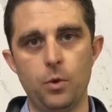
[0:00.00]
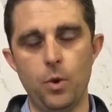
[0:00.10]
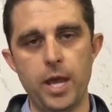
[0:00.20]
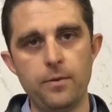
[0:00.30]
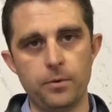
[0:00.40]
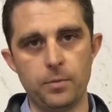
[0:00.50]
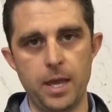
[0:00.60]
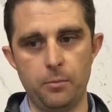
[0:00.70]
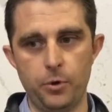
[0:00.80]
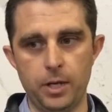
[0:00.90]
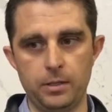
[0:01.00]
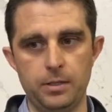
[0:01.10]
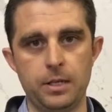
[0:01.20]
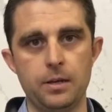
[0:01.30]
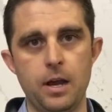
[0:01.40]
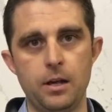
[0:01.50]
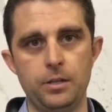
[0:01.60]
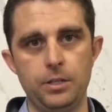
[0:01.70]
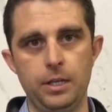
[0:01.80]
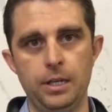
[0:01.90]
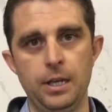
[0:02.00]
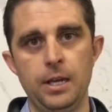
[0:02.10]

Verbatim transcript: away from that Breton technology